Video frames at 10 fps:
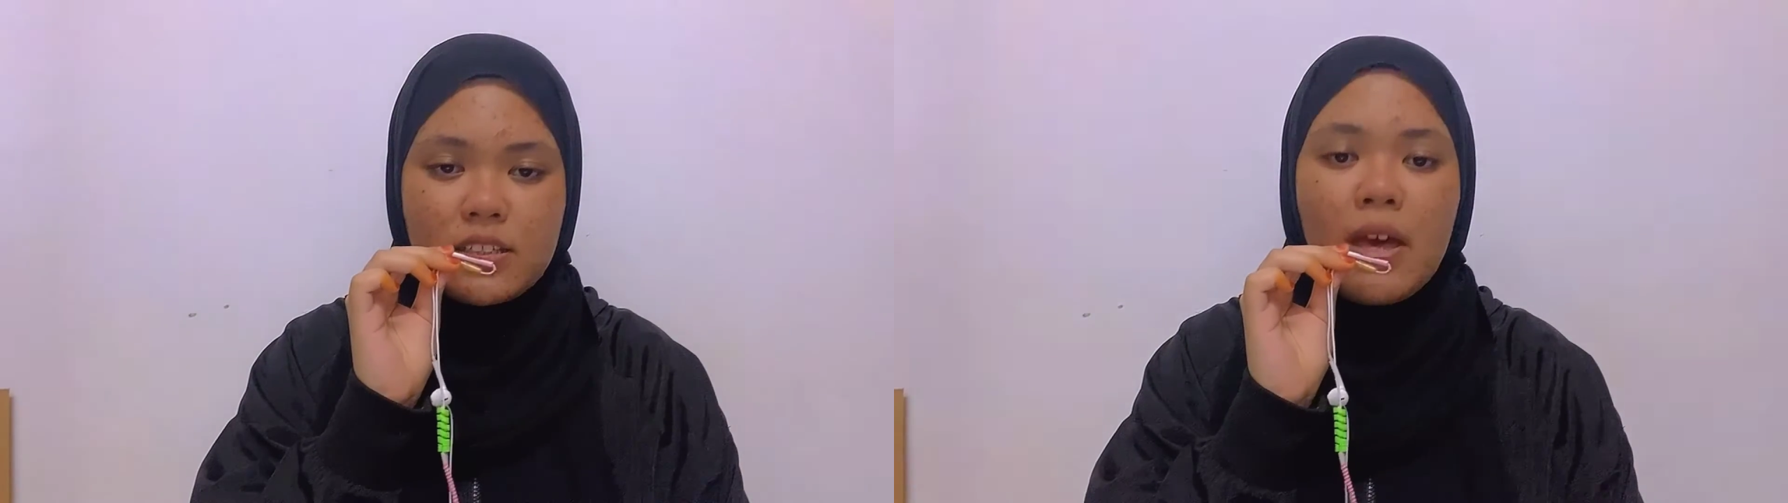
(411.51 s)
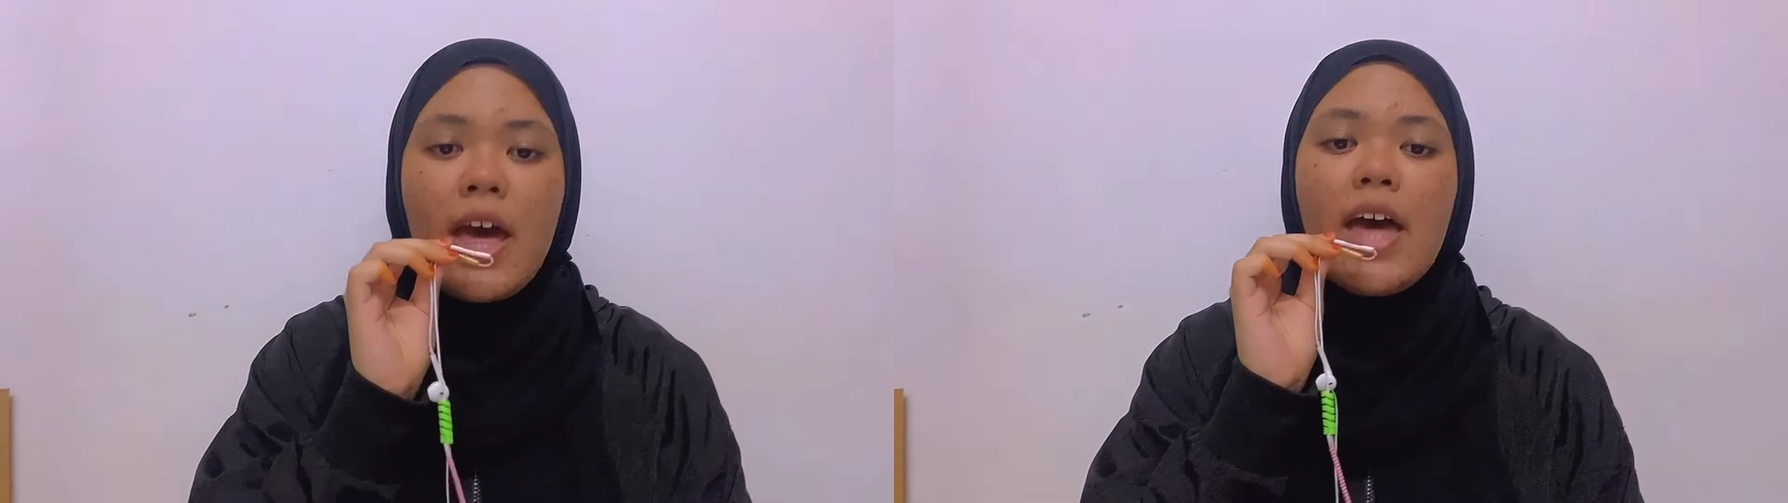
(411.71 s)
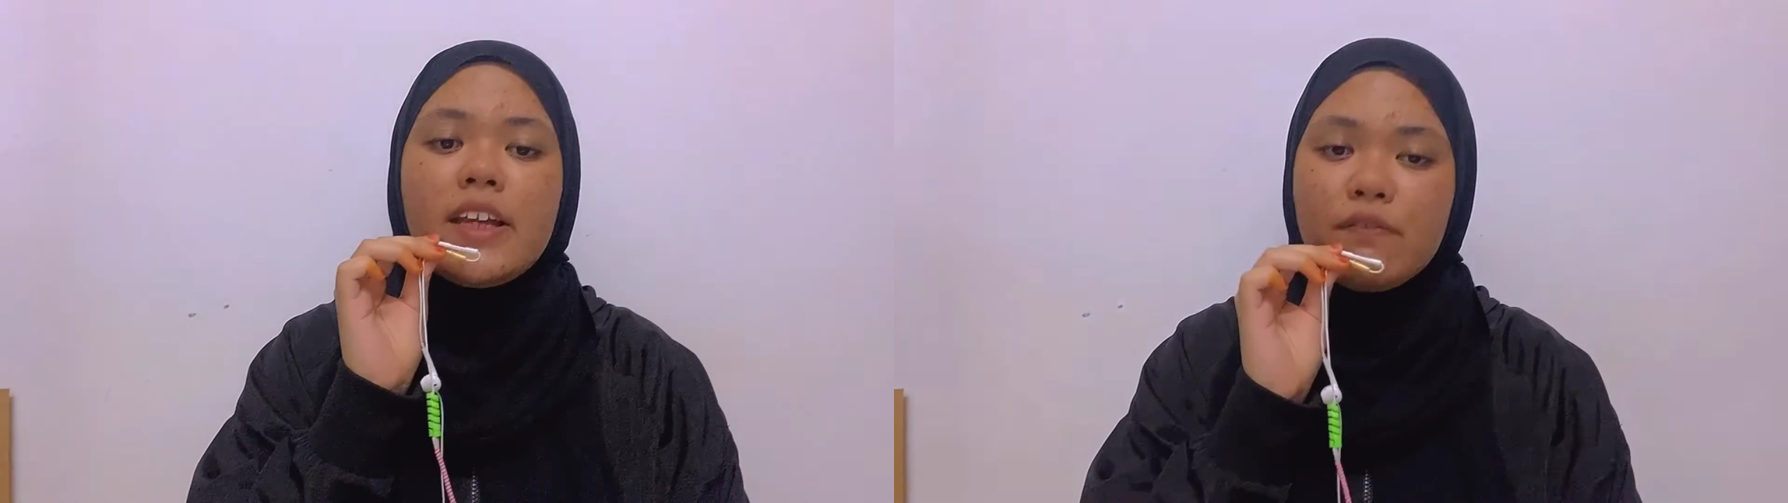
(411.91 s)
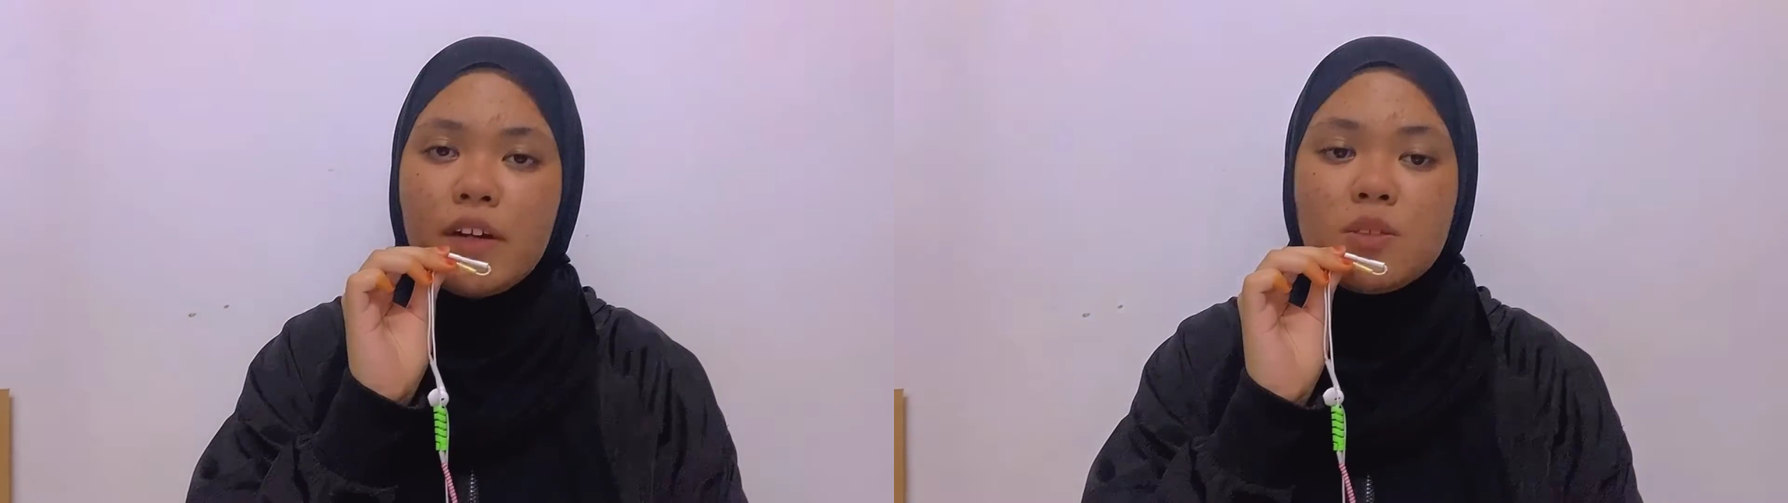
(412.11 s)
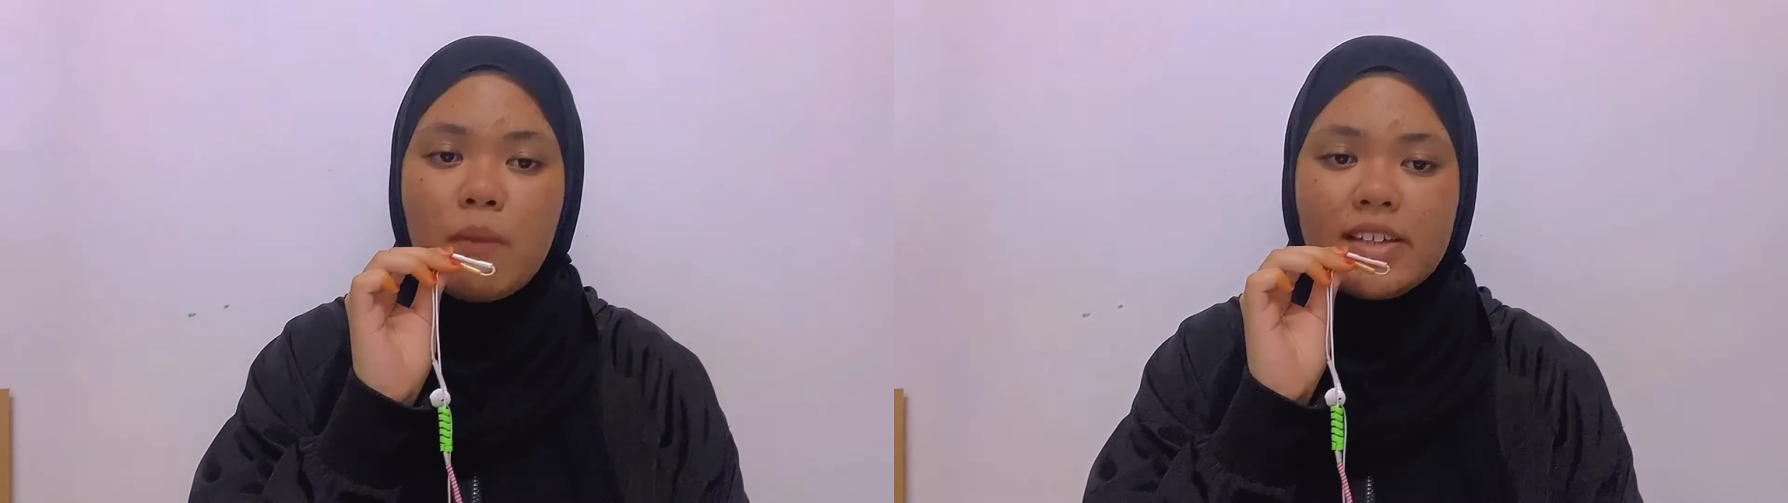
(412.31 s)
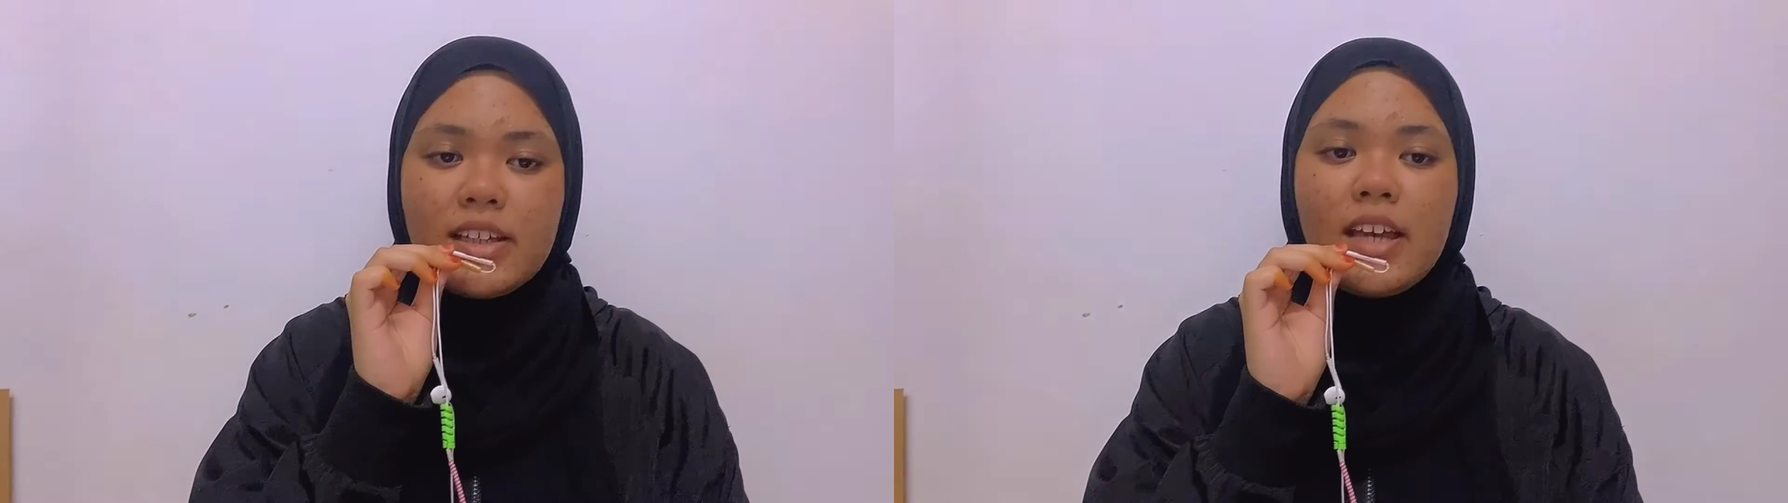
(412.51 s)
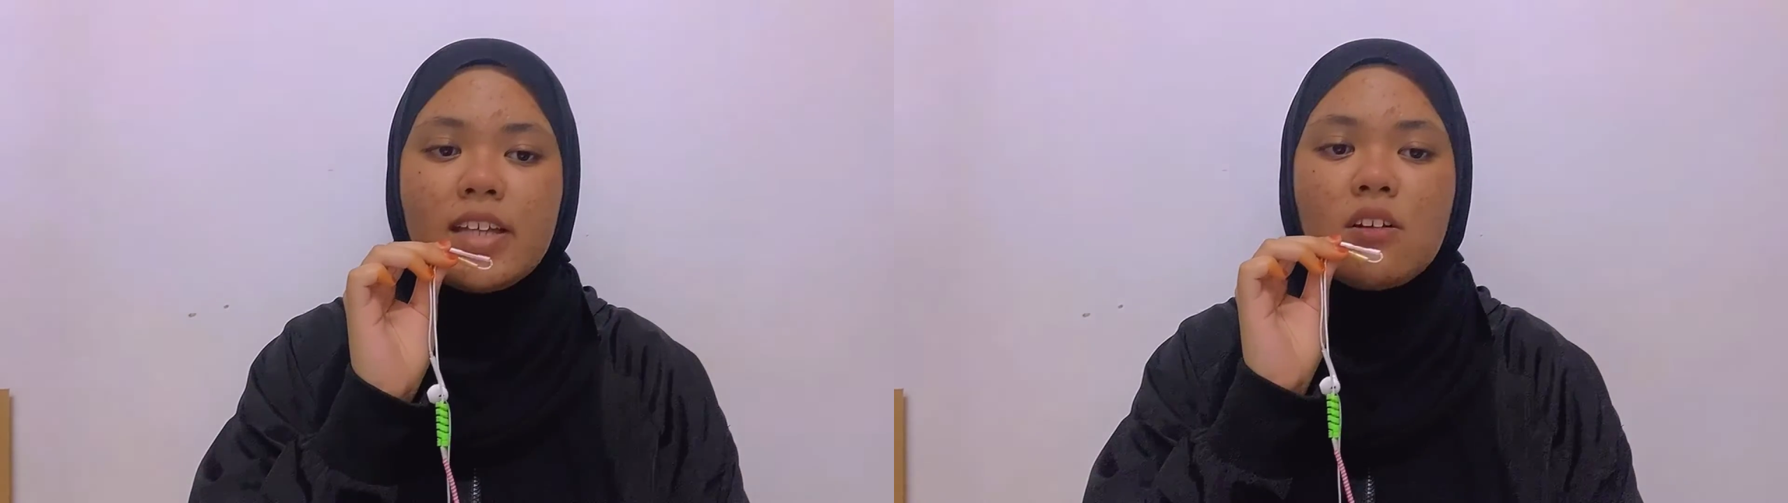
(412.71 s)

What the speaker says: and advanced banking and